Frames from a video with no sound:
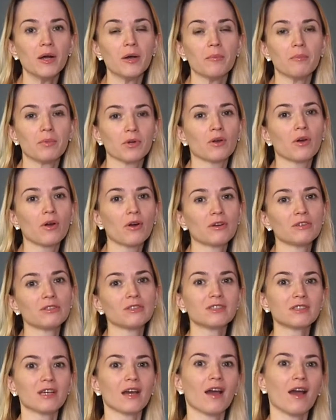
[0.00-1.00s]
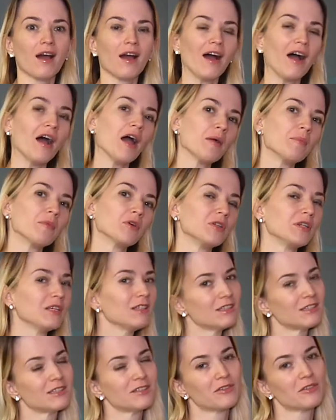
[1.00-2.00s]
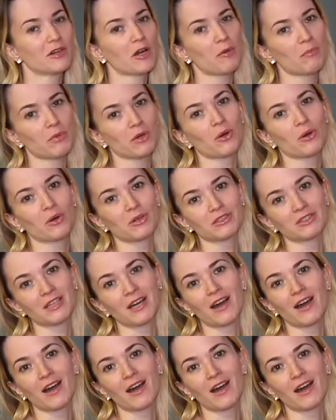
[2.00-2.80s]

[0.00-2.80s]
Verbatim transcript: Because I'm on Instagram because